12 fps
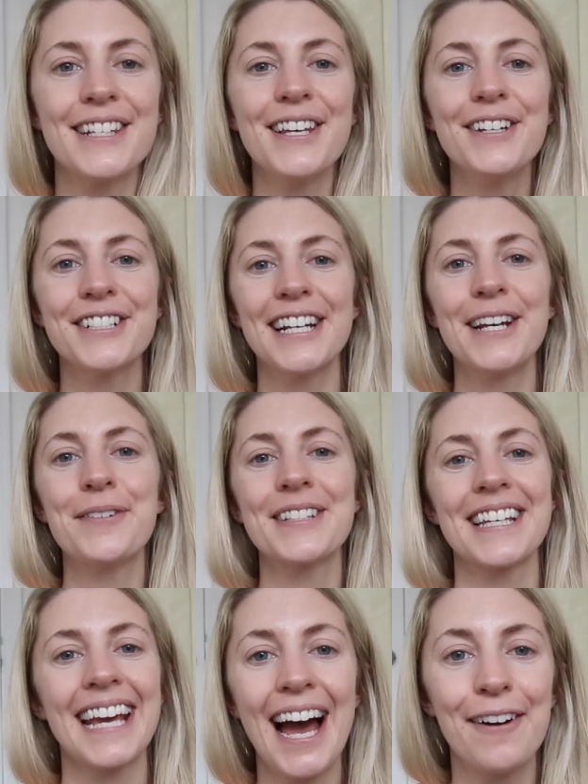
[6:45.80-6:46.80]
So usually
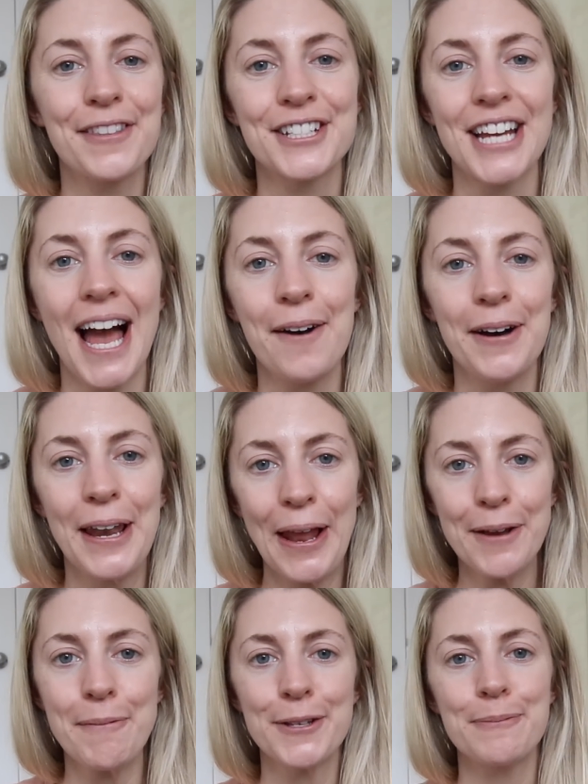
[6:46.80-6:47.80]
once I get out of the shower,
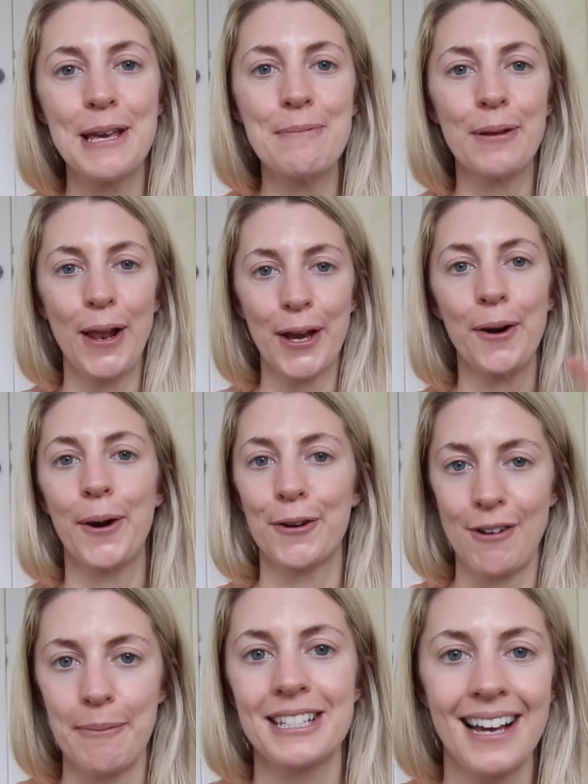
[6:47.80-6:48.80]
like most people, I go and
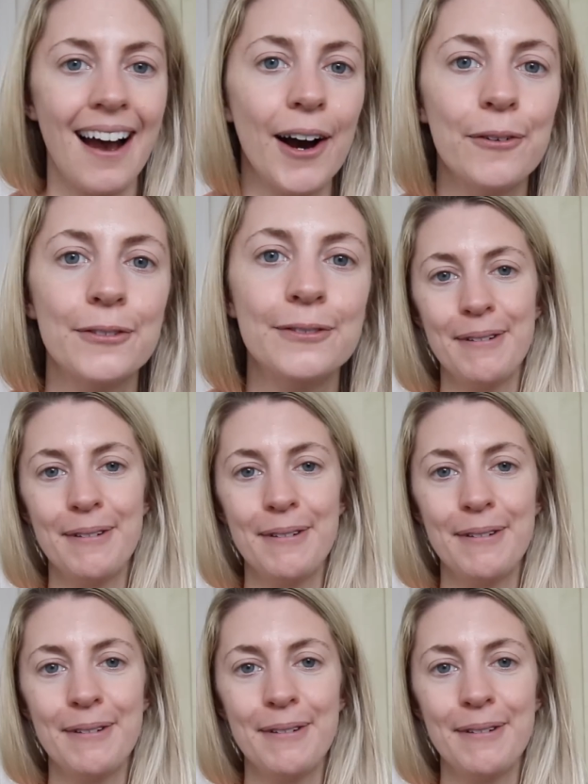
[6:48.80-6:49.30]
grab a towel.